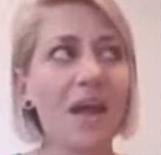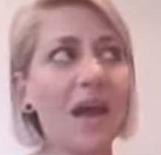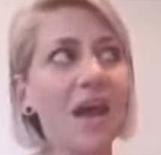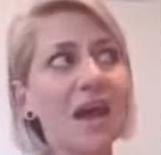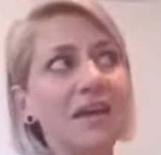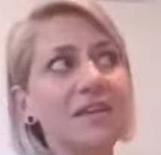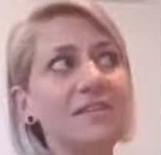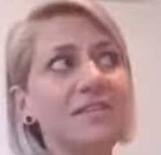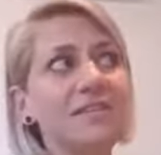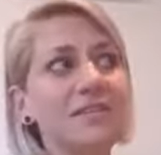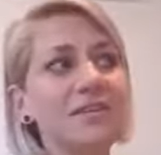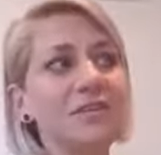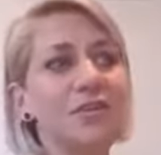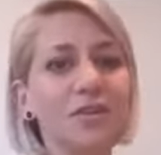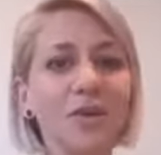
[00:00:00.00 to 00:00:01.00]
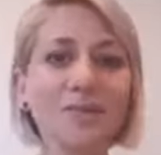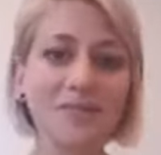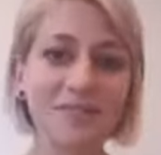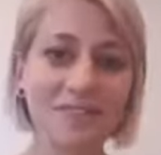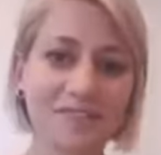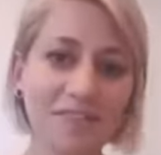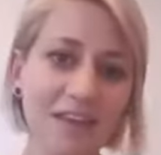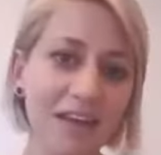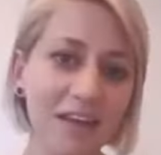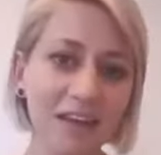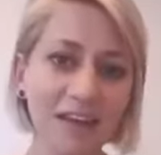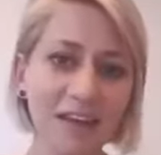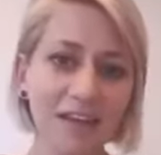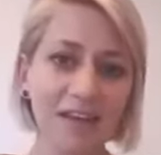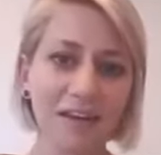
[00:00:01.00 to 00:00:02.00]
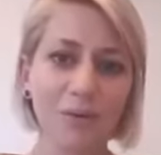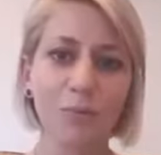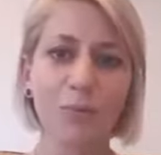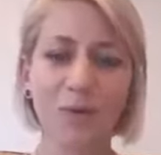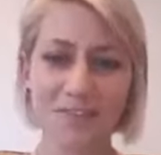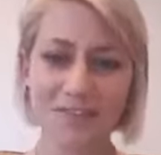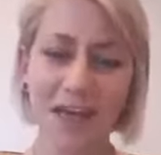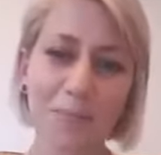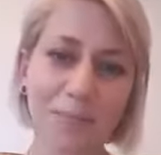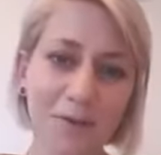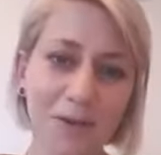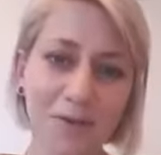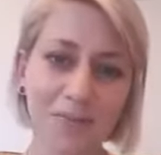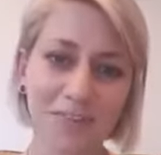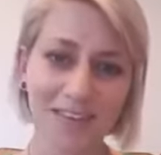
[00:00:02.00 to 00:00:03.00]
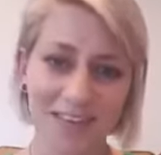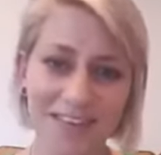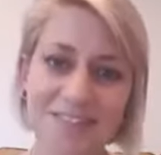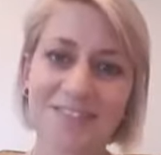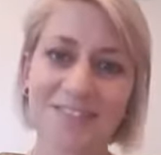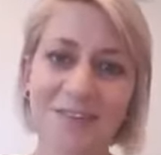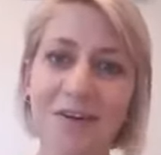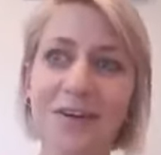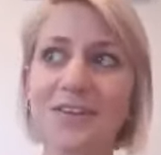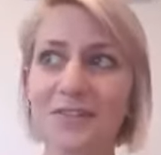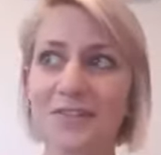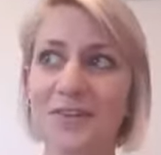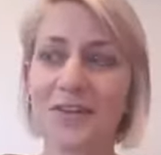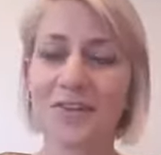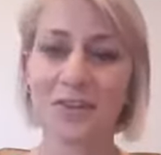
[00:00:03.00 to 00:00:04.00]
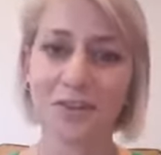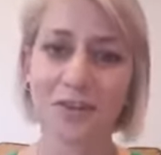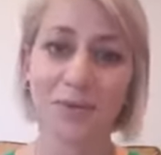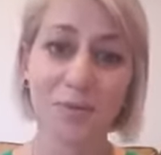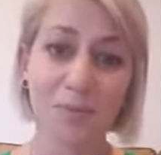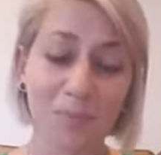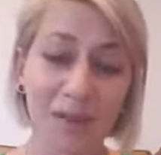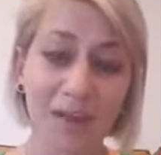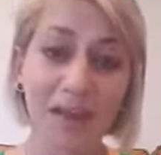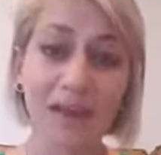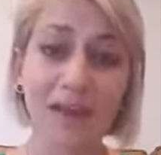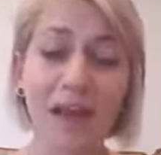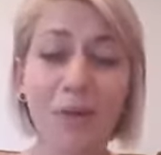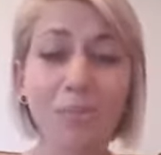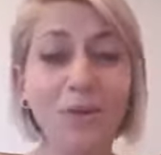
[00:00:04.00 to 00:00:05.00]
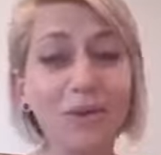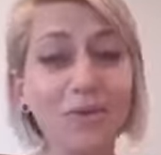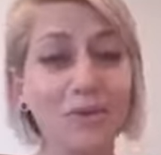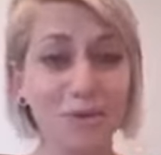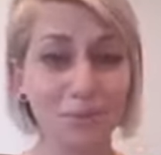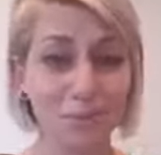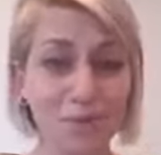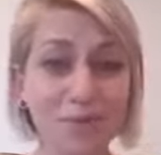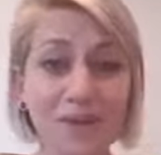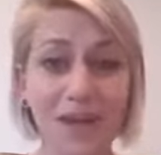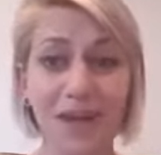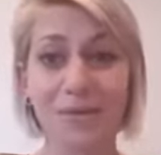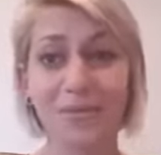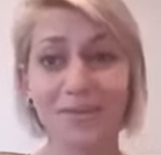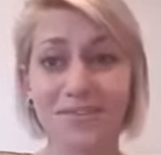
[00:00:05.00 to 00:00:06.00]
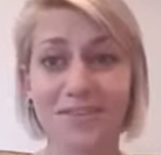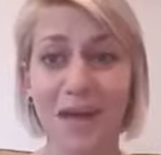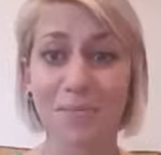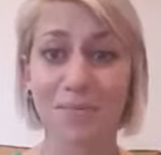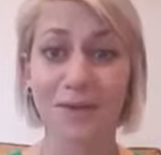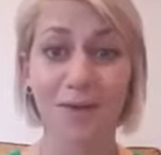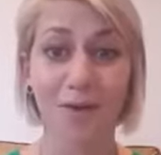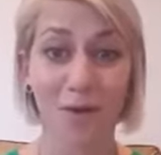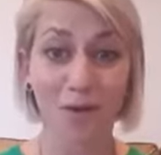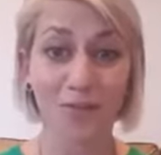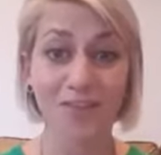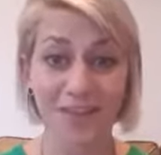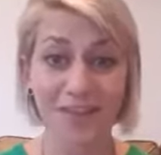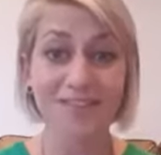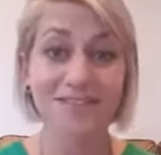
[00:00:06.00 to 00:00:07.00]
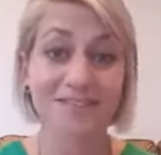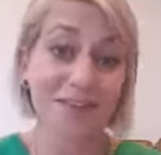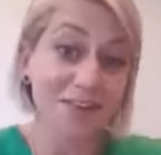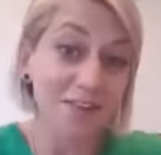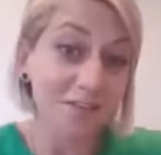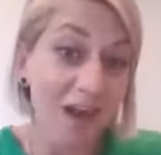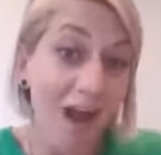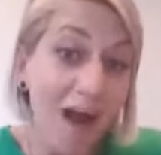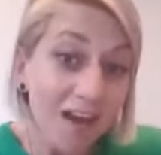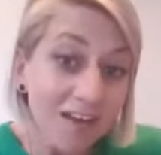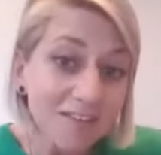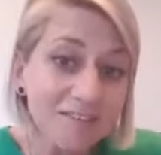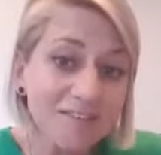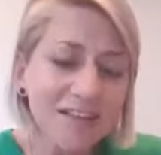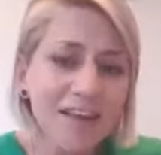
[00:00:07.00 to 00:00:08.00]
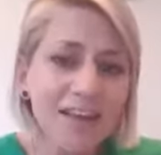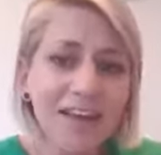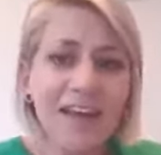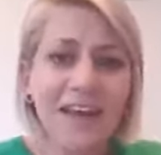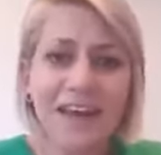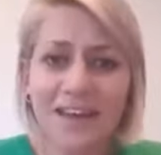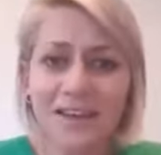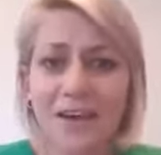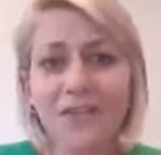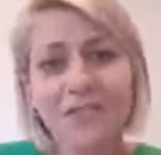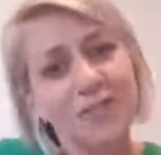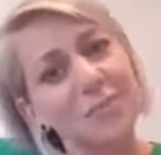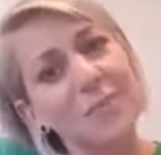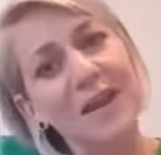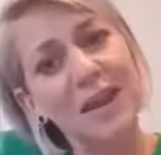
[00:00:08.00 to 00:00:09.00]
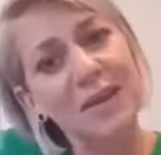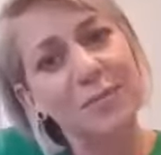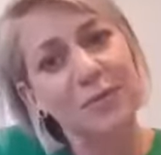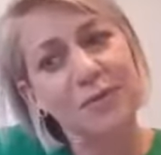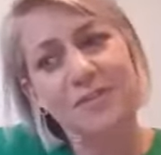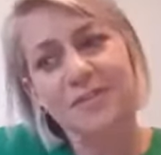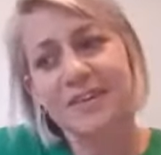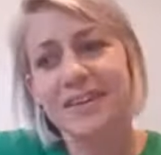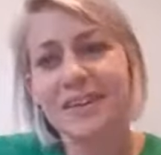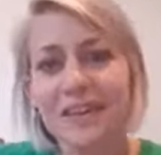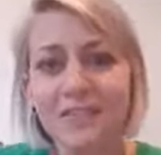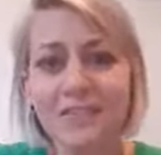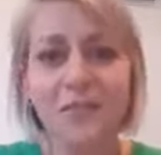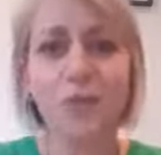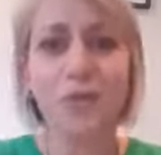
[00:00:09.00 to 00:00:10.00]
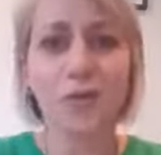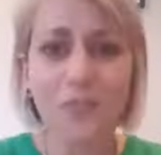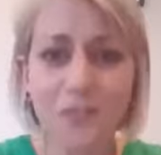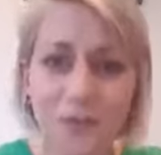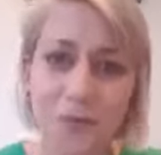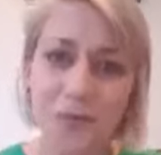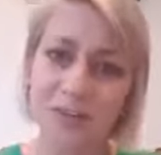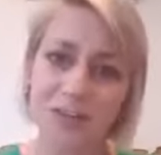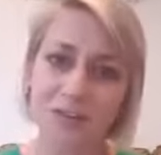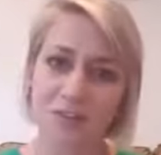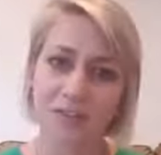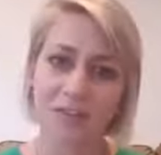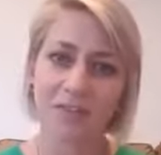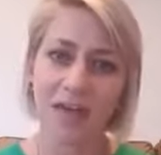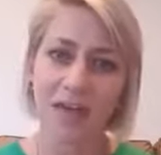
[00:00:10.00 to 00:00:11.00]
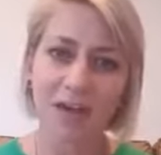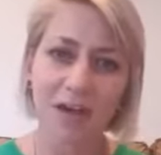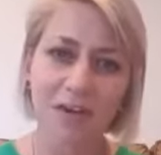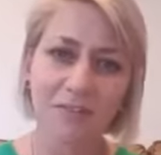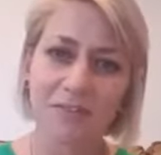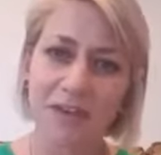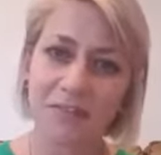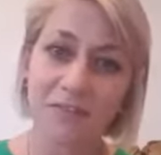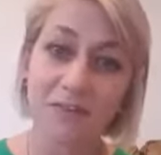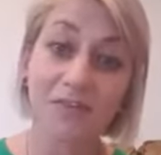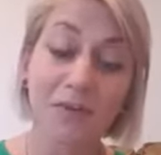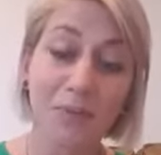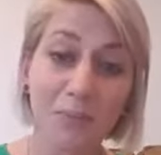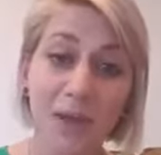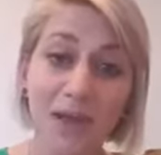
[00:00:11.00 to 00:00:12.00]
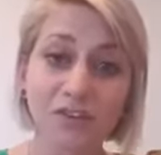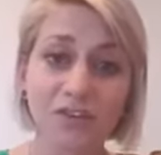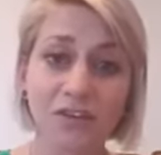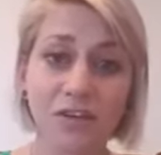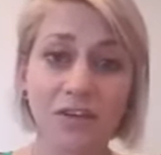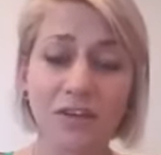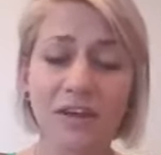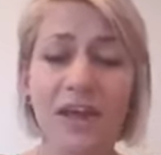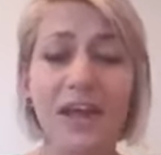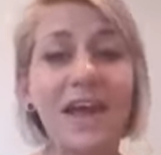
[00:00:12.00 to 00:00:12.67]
And you don't see what is happening on the inside of another human being, and we don't communicate what is happening on the inside of us enough to be able to give or afford each other that kind of level of compassion.